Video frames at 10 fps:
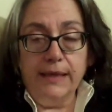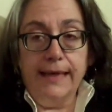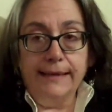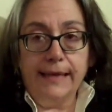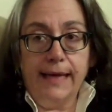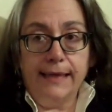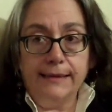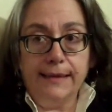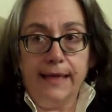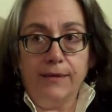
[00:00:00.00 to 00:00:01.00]

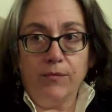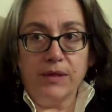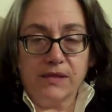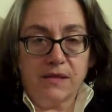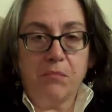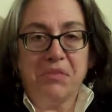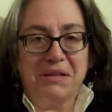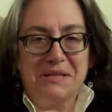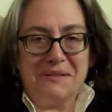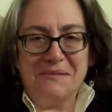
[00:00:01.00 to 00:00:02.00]
And when
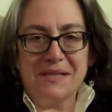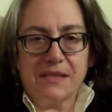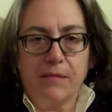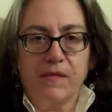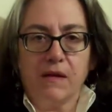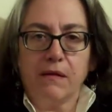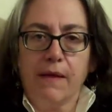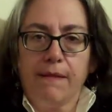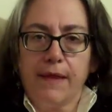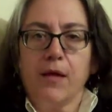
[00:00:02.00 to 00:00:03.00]
somebody's doing something
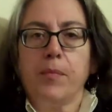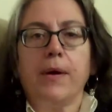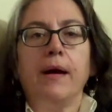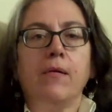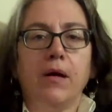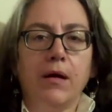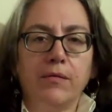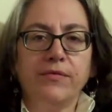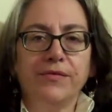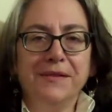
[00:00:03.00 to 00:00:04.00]
that they're proud
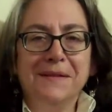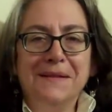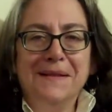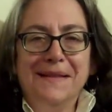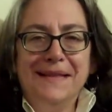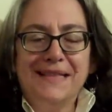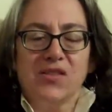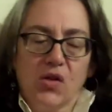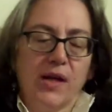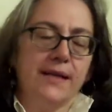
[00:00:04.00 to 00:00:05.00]
of,
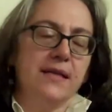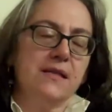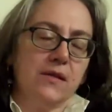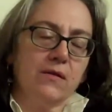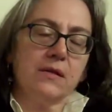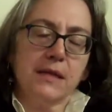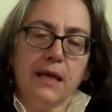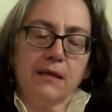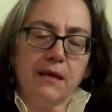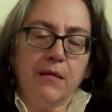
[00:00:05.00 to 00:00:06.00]
it's a lot easier to
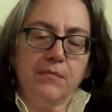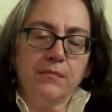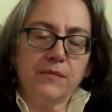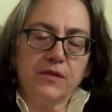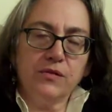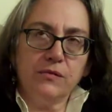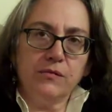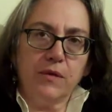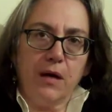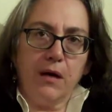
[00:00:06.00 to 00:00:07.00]
get them to
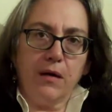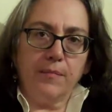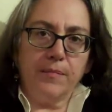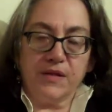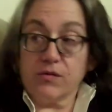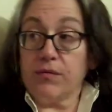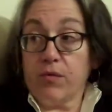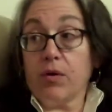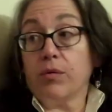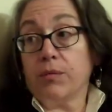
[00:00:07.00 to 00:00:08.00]
be
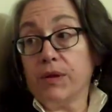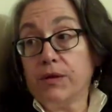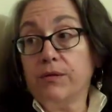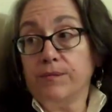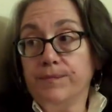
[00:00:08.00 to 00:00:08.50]
straightforward with you.